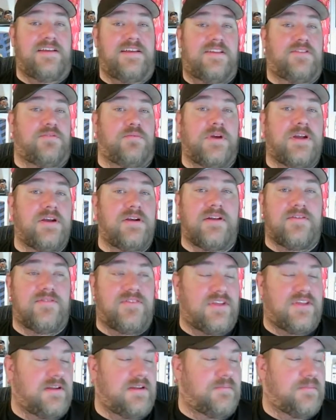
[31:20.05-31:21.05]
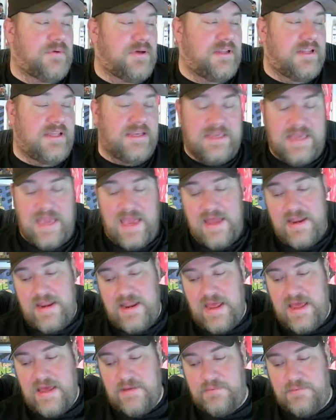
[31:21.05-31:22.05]
it's weird. I've seen it, but it can
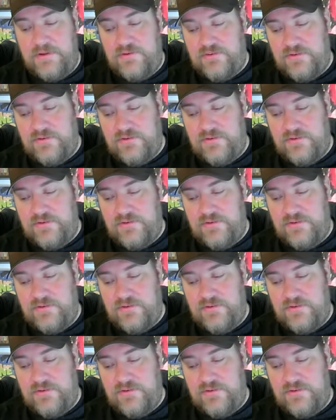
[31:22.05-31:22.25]
happen.